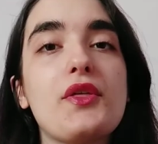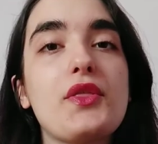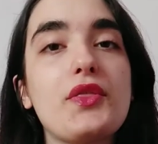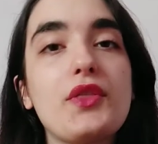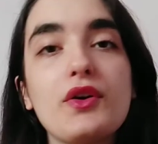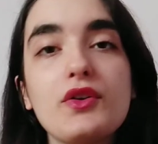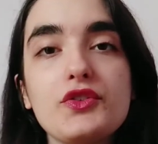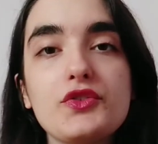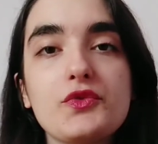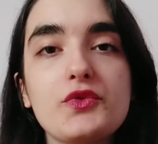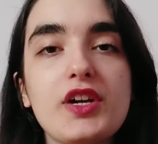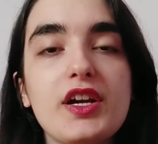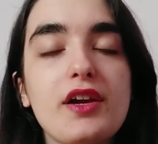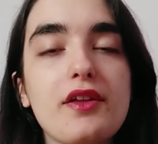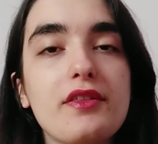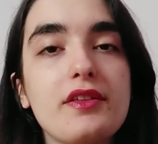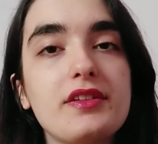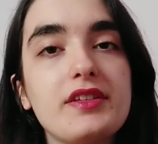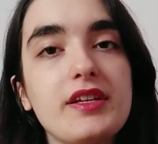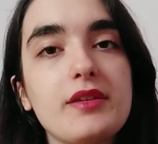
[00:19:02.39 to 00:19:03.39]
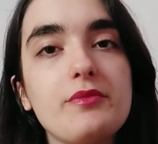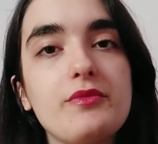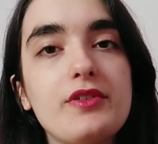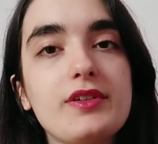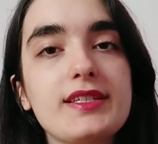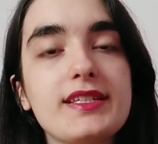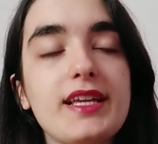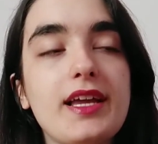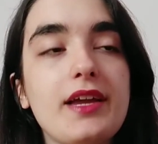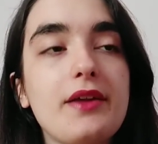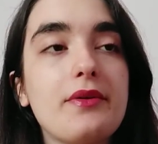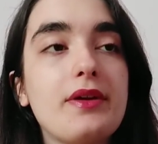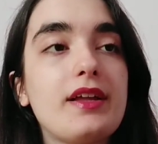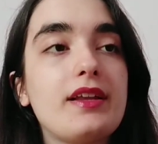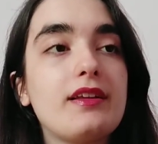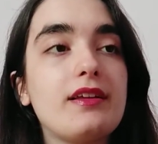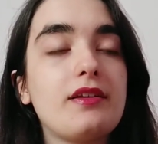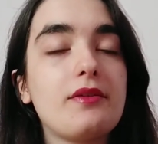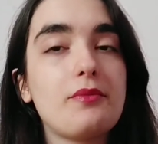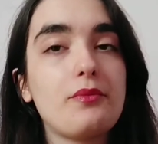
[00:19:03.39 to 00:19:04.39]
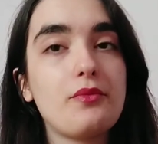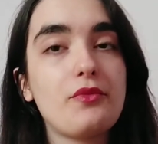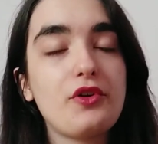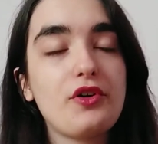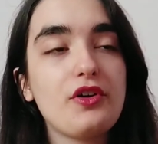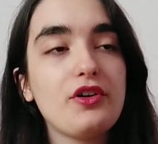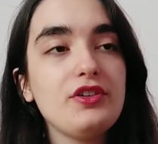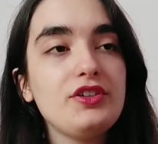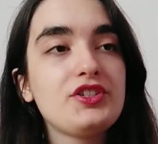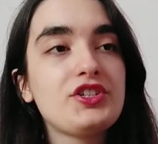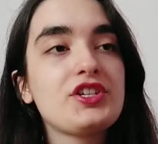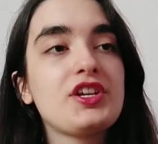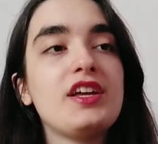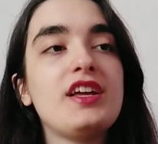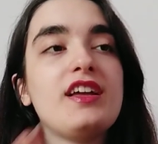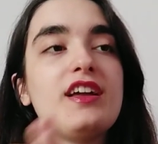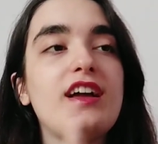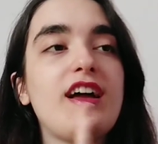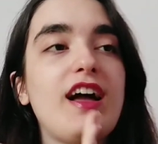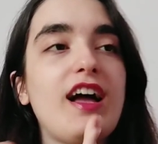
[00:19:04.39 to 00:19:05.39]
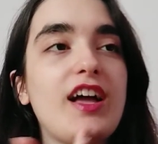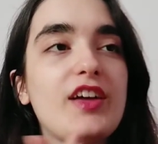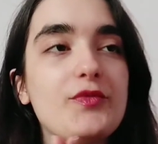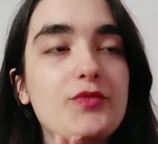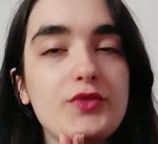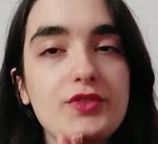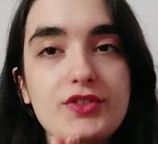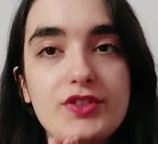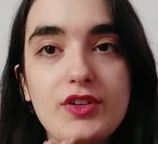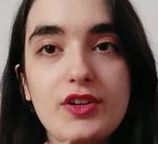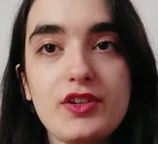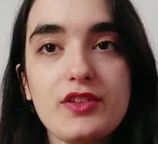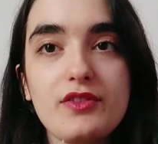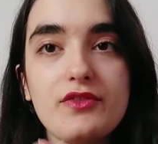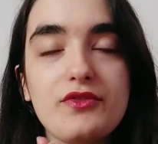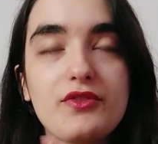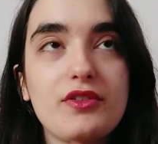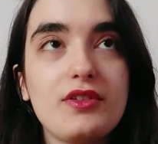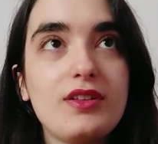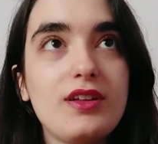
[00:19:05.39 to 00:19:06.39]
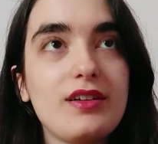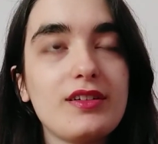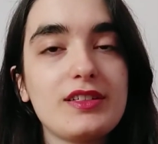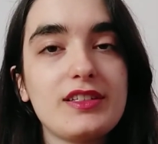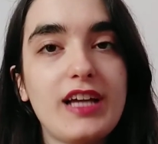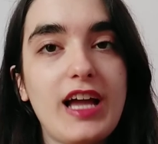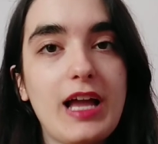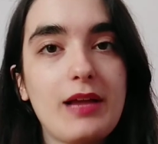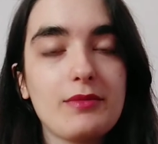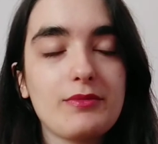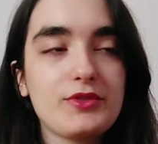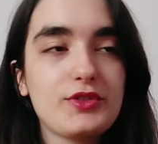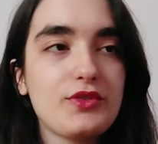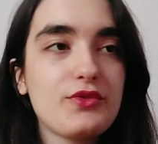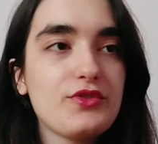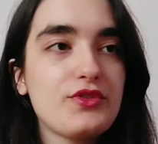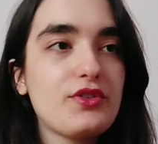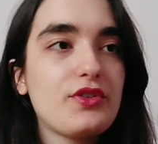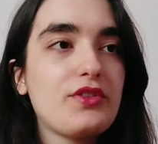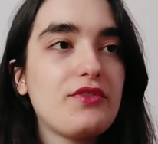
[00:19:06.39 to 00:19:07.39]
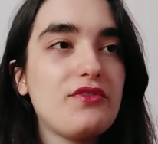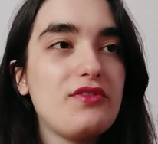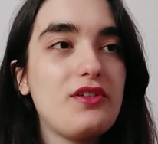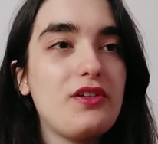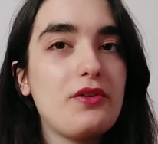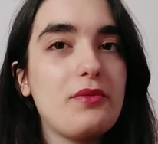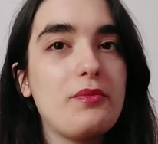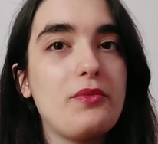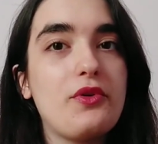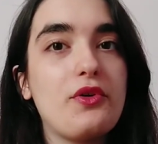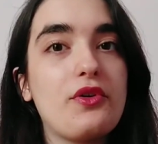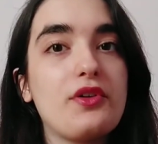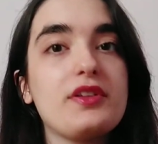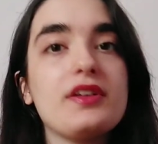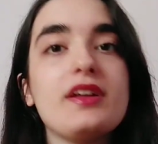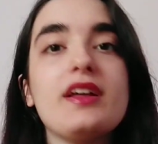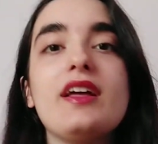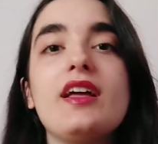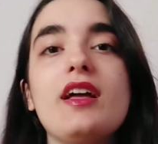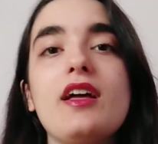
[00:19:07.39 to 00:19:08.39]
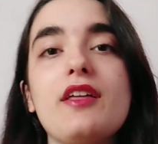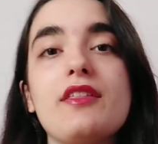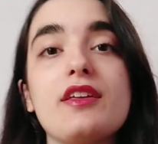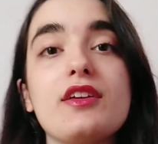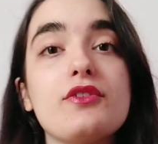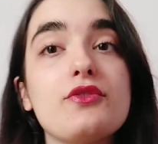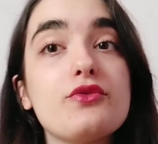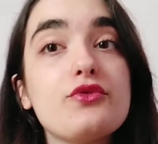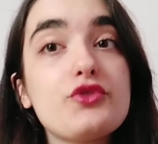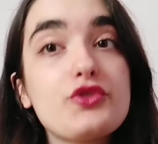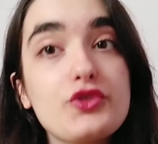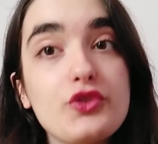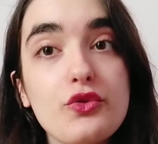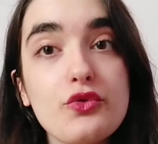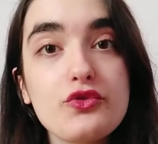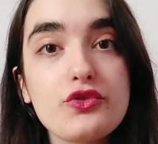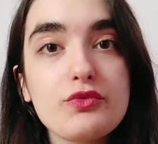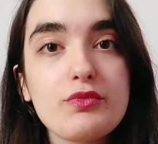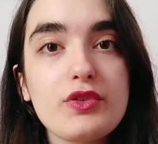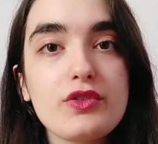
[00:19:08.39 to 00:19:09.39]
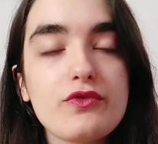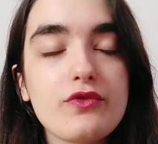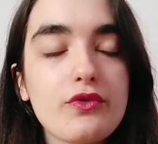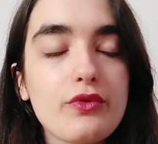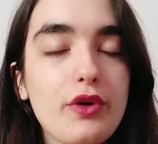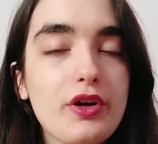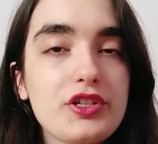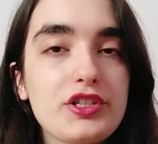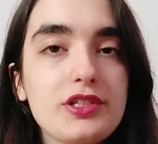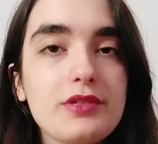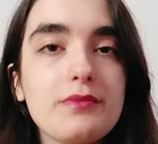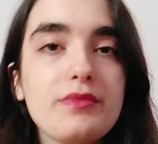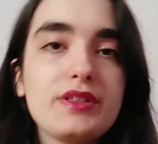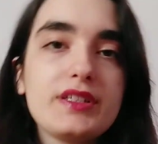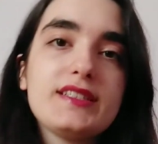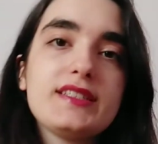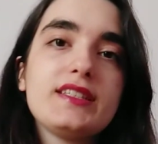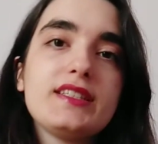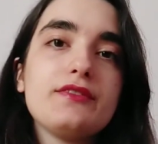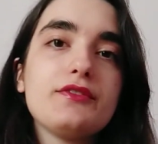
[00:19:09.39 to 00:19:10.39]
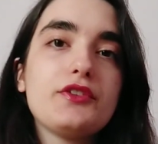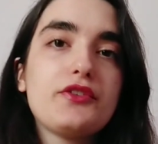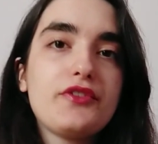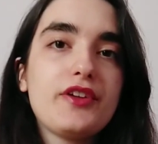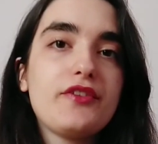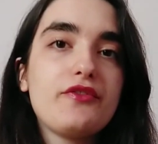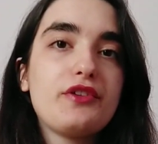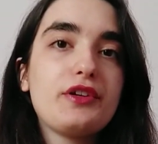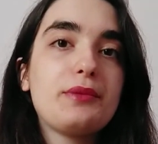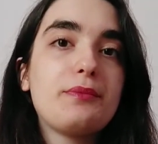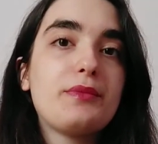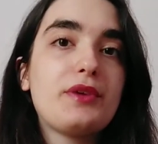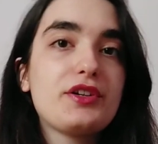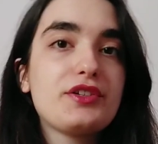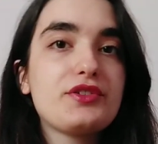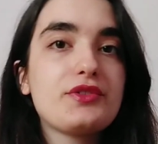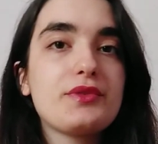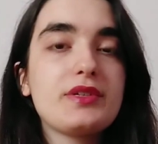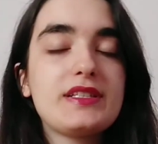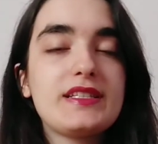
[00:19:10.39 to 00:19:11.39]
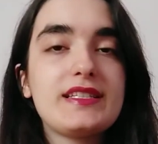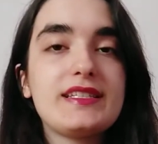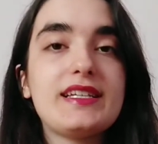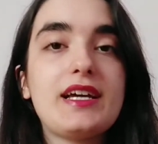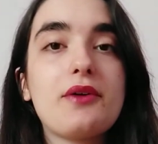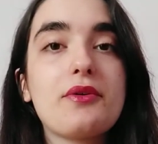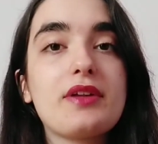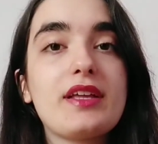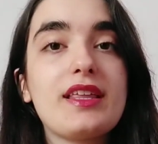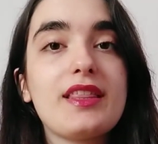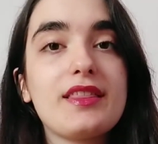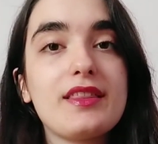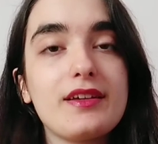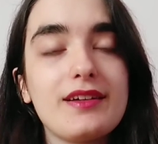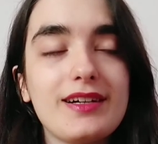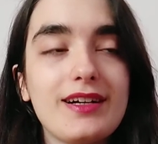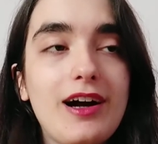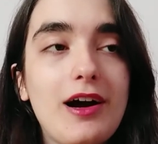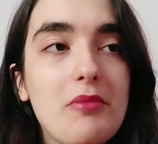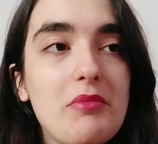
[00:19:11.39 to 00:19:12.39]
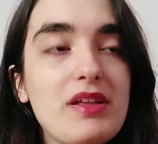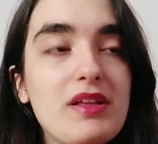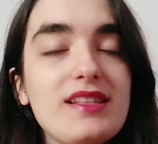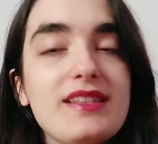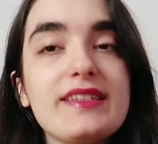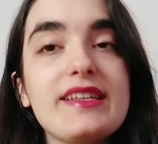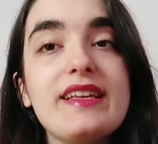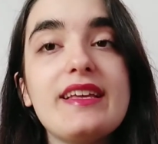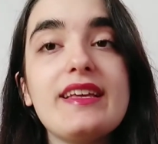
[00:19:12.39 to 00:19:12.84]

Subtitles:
Those were the 10 books I read in March. I've been talking for a long time. I'm so sorry if you got bored. Thank you so much for watching. Please leave your favorite March reads down in the comments.